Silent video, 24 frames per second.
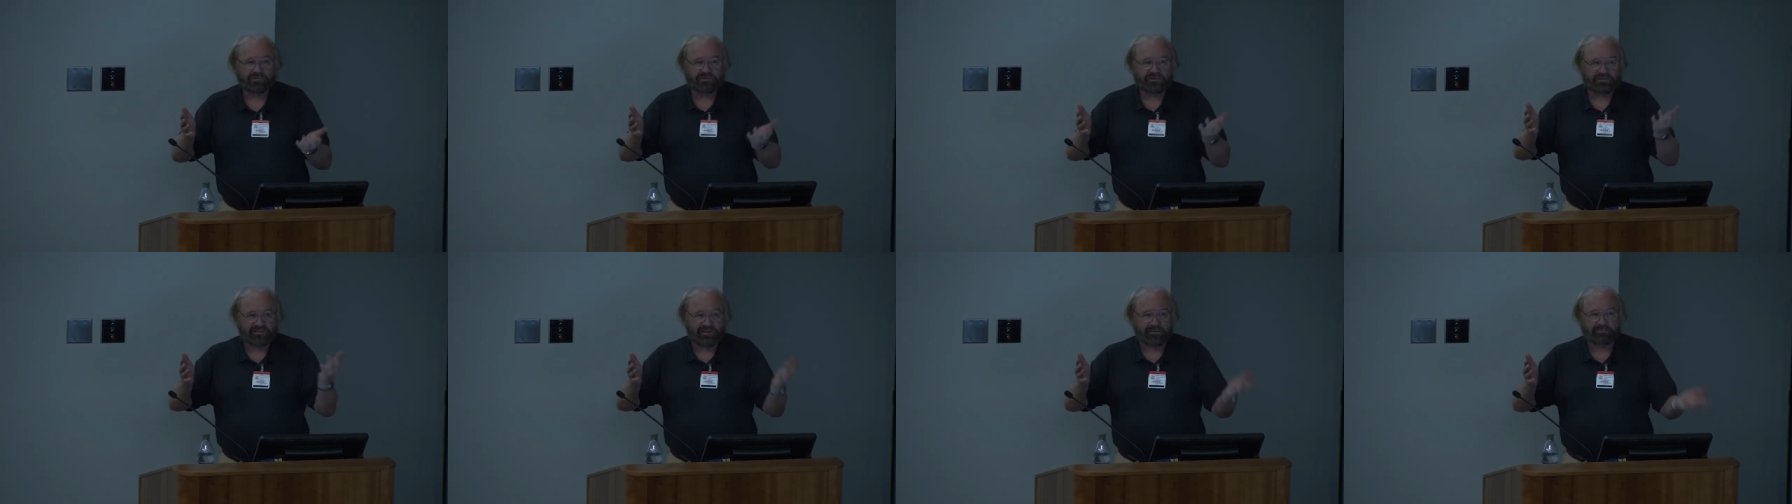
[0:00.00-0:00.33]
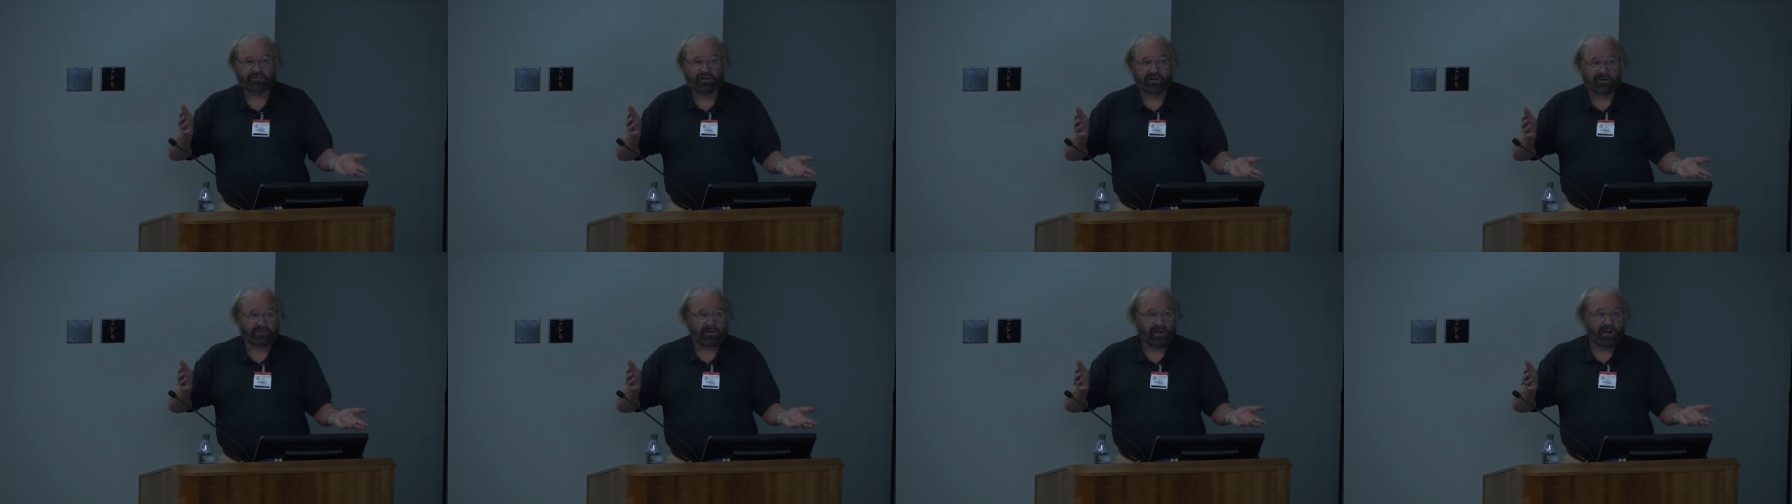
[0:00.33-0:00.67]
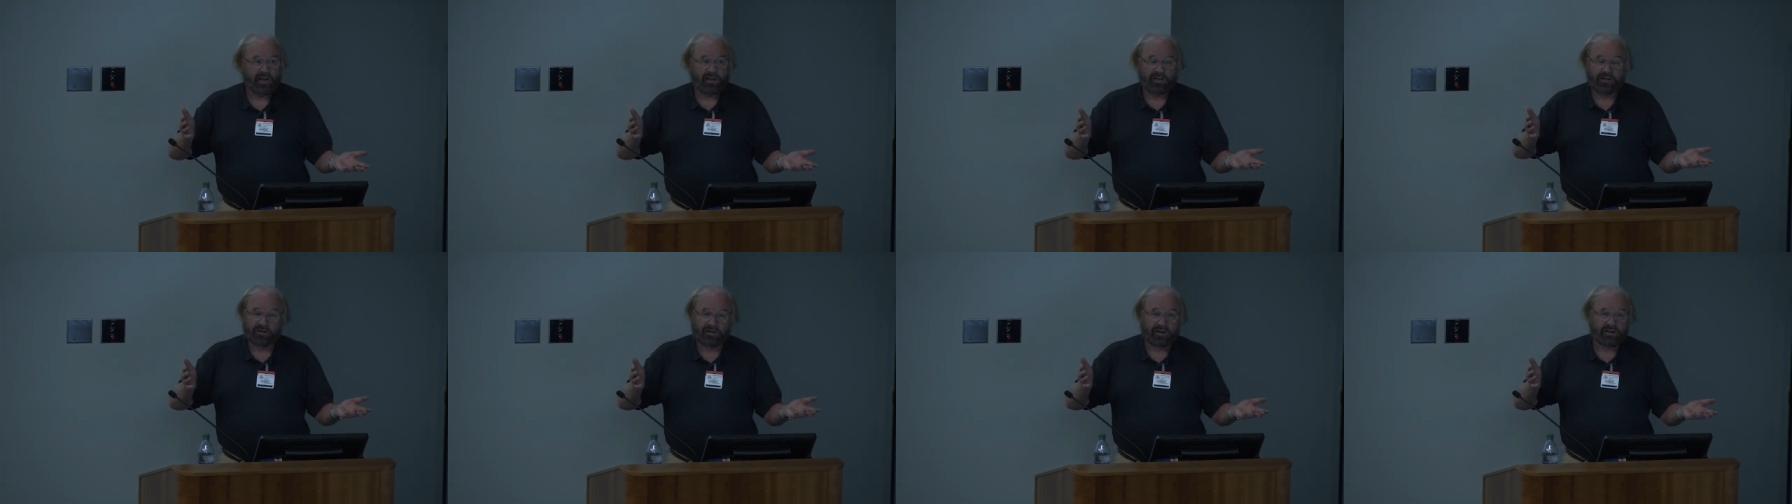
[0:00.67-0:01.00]
So sometimes
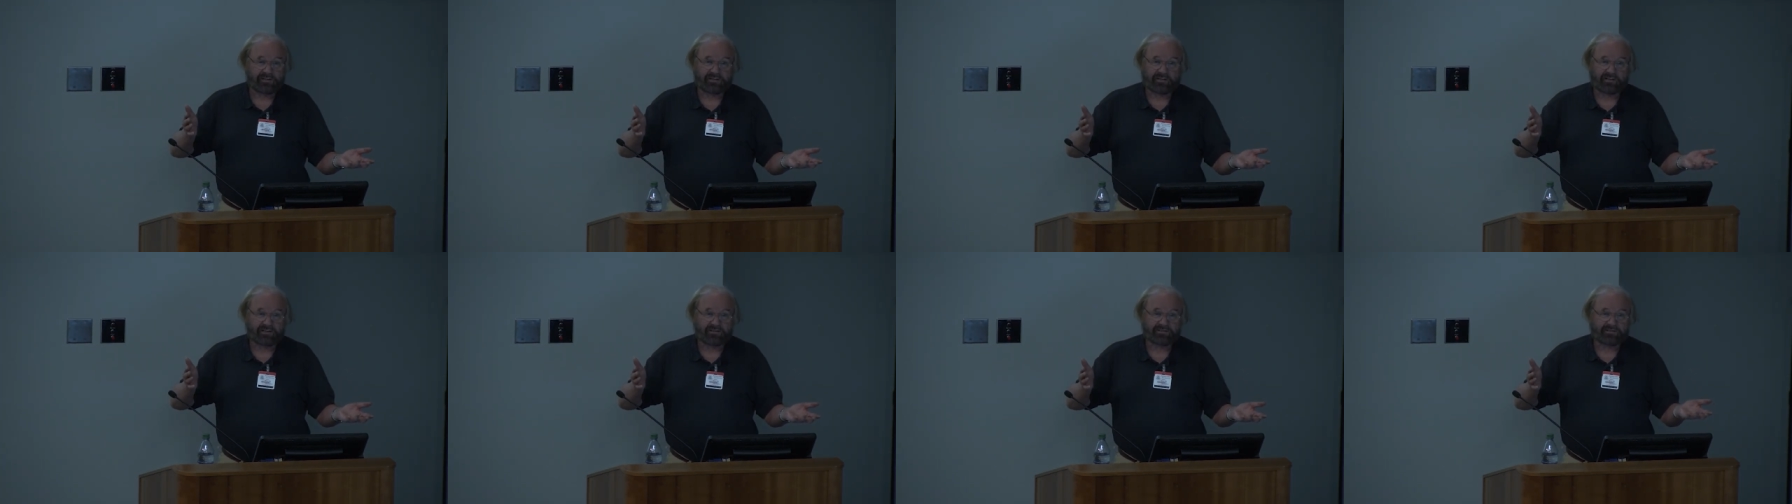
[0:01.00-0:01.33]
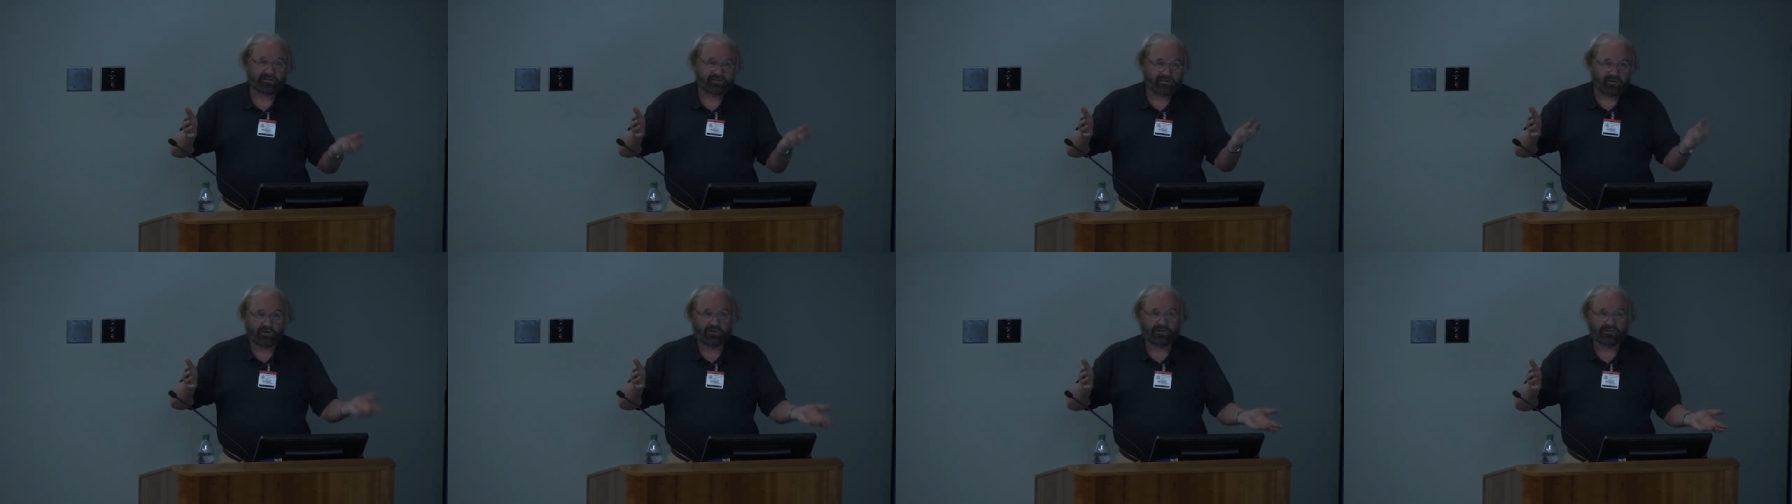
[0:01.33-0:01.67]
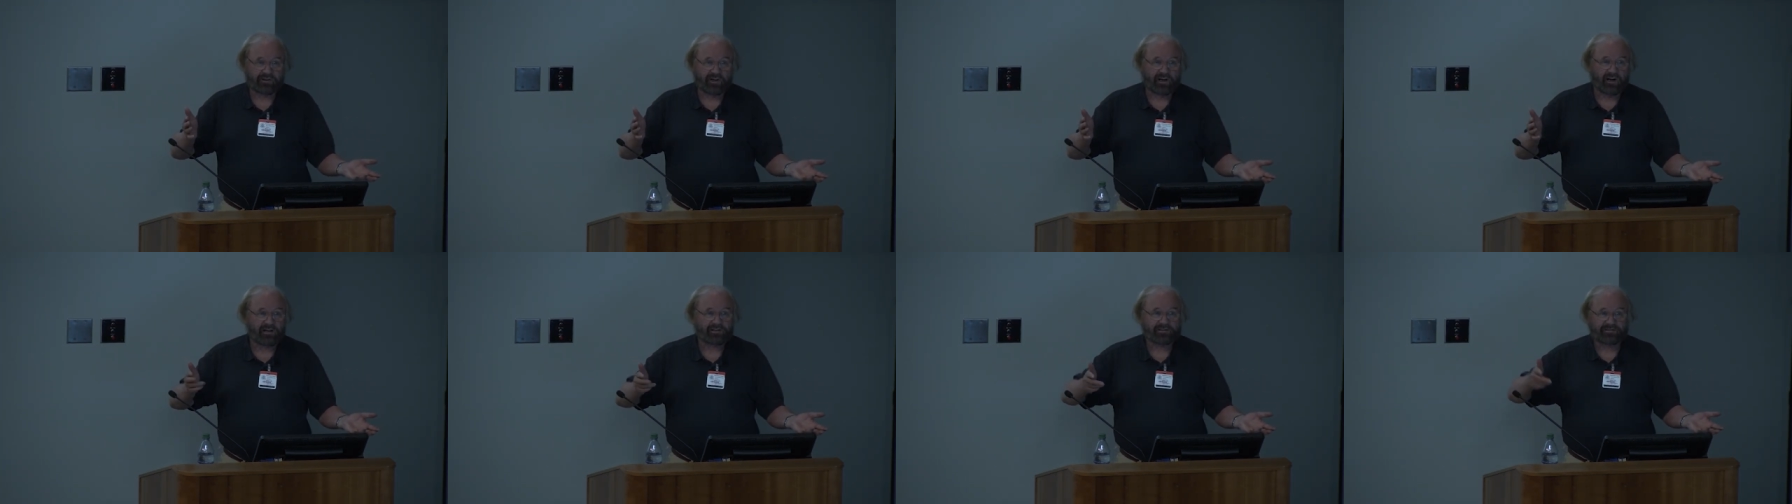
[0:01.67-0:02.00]
you're asking us to do the
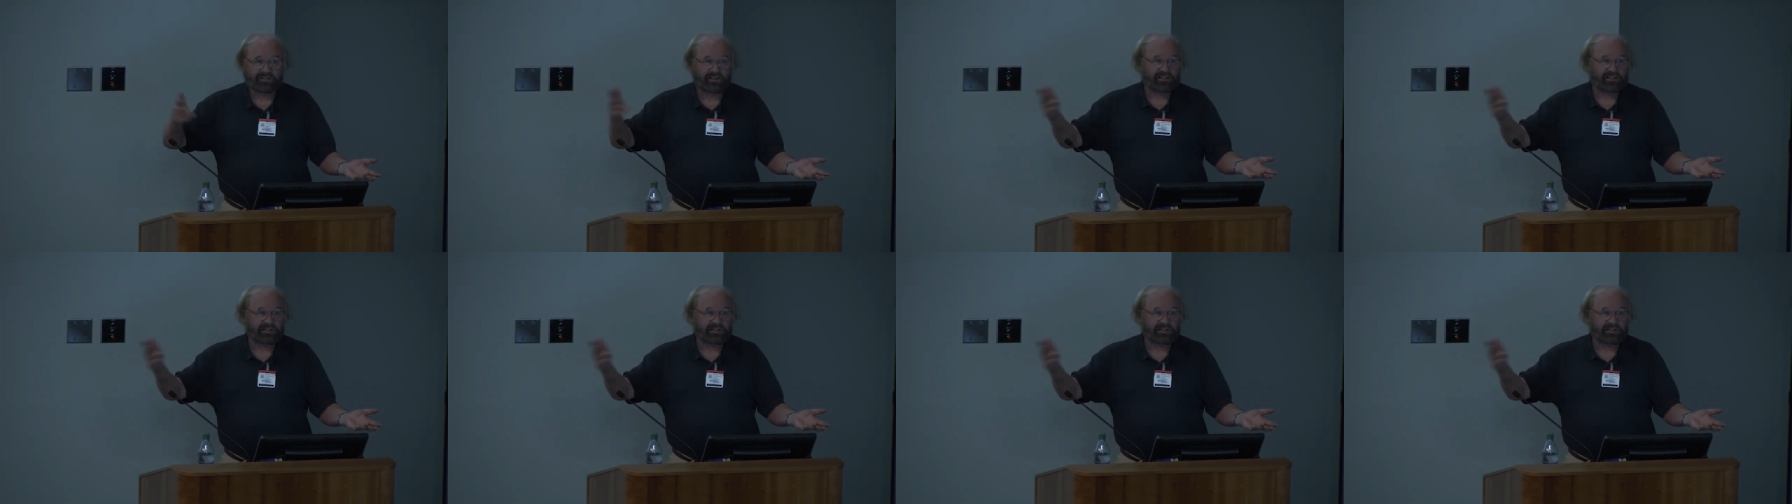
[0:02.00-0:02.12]
task,